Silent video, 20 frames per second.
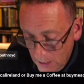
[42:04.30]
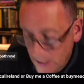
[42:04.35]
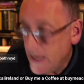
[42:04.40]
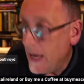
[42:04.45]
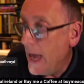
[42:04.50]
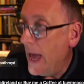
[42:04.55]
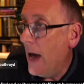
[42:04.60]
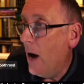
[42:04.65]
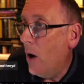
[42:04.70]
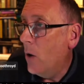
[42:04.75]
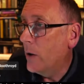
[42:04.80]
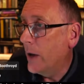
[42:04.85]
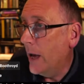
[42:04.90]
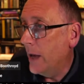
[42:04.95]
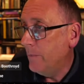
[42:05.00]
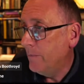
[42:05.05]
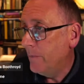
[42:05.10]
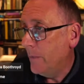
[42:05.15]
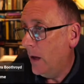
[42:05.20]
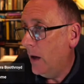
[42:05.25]
Yeah,
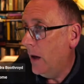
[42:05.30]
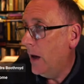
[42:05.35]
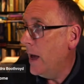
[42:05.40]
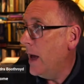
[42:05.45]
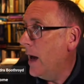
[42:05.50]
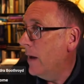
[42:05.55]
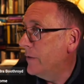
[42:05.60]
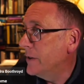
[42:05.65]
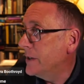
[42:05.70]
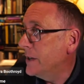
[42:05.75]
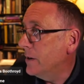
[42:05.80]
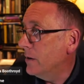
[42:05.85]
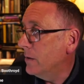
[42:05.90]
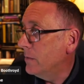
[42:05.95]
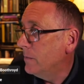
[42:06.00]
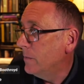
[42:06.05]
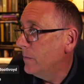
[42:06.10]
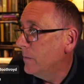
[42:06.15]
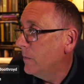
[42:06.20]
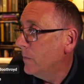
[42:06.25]
okay. I have it here.
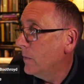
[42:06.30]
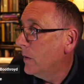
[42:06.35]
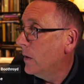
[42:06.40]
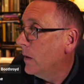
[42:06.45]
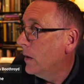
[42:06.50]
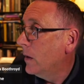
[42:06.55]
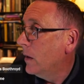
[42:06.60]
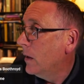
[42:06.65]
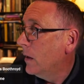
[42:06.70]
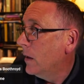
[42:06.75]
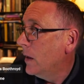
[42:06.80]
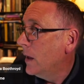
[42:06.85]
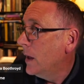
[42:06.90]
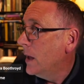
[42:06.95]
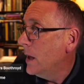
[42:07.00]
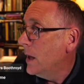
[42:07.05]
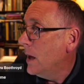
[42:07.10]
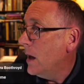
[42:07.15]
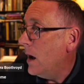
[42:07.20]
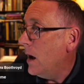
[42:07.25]

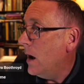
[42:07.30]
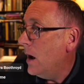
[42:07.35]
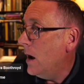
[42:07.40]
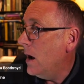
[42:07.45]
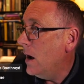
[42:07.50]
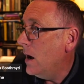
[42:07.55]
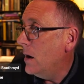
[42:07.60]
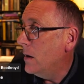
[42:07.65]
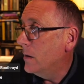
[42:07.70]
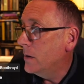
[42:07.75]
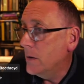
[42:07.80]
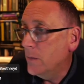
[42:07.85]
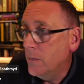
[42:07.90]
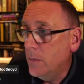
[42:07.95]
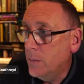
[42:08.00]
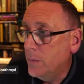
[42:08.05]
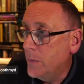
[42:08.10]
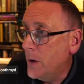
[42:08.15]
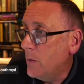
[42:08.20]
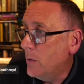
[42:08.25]
Uh,
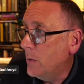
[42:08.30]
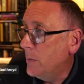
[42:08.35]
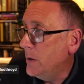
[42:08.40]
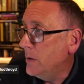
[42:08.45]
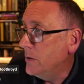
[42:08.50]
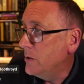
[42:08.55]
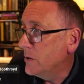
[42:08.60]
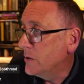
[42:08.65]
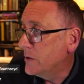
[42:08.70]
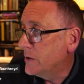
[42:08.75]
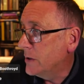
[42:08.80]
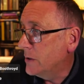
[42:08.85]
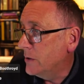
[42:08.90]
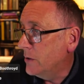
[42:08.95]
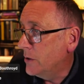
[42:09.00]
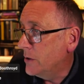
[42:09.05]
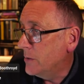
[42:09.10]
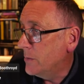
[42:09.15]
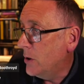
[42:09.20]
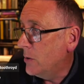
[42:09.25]
give, bear with me just
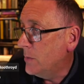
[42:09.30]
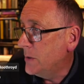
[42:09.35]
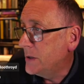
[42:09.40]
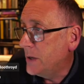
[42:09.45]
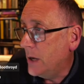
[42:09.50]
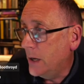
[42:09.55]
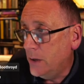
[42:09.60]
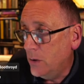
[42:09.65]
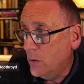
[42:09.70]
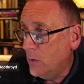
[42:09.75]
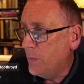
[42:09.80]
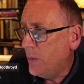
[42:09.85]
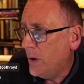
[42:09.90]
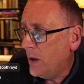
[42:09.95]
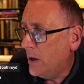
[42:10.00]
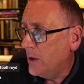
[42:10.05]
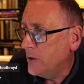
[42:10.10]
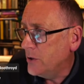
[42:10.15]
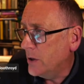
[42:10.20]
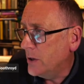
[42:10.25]
another moment. I do
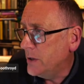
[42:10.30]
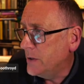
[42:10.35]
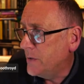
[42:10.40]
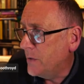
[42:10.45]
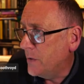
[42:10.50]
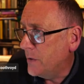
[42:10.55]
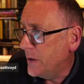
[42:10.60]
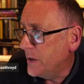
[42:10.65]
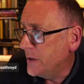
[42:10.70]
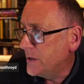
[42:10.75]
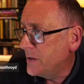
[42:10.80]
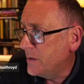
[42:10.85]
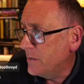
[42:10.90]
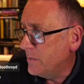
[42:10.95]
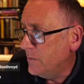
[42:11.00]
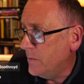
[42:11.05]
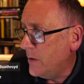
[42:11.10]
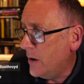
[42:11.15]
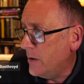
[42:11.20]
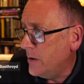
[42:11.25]
apologize for this
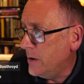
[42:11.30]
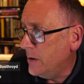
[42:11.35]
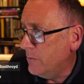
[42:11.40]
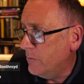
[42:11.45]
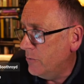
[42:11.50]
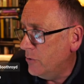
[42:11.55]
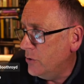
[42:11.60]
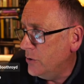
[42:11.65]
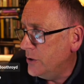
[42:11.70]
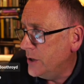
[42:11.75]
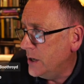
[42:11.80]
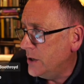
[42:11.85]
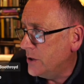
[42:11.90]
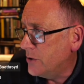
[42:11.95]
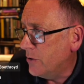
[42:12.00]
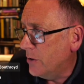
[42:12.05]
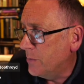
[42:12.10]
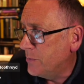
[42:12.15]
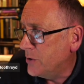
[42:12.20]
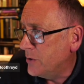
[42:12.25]
very rude
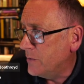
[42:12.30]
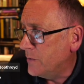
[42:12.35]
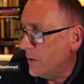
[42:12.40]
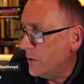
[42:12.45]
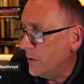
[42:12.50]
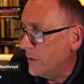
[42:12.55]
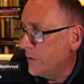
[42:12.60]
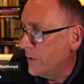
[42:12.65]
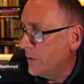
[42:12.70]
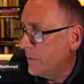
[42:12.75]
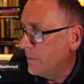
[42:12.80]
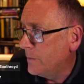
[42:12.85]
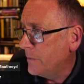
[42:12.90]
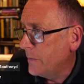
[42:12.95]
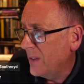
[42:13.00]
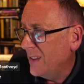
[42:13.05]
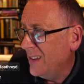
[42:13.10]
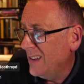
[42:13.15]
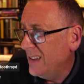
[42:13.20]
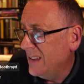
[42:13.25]
interruption, folks.
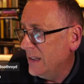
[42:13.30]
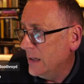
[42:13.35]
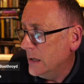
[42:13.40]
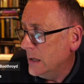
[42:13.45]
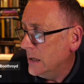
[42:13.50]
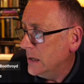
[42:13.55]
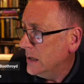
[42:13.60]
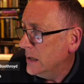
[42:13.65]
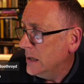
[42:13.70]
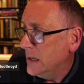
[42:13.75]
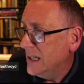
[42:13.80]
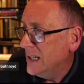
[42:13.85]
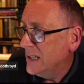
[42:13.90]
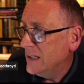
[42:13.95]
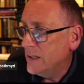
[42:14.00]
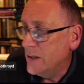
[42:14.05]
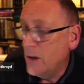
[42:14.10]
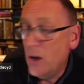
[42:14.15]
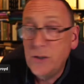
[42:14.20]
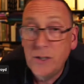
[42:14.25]

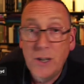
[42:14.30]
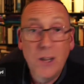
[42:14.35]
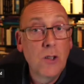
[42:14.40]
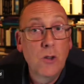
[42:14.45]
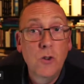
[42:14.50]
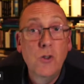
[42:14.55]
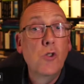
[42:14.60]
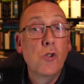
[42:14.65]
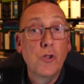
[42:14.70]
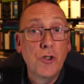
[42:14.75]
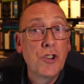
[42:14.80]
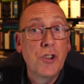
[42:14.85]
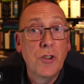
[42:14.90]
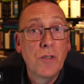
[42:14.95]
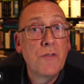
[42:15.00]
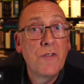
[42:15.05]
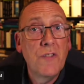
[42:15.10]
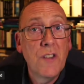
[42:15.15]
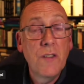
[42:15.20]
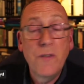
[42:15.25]
It's not good
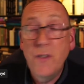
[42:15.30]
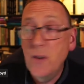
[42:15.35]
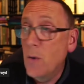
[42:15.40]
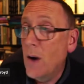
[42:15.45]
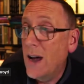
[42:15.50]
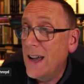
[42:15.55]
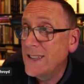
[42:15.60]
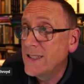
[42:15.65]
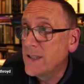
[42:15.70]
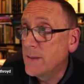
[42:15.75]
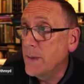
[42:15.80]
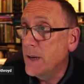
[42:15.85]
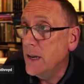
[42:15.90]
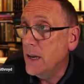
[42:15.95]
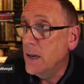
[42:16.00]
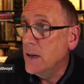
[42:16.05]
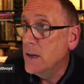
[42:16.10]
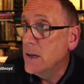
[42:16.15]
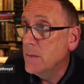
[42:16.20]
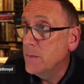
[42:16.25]
enough, if you ask
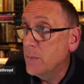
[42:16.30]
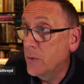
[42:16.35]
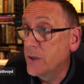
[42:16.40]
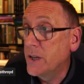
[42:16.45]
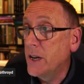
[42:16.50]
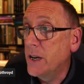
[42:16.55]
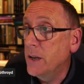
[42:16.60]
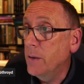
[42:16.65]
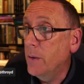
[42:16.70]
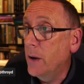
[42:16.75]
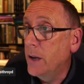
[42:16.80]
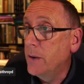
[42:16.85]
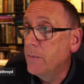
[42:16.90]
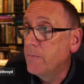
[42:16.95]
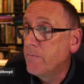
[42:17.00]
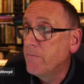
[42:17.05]
me. But anyway.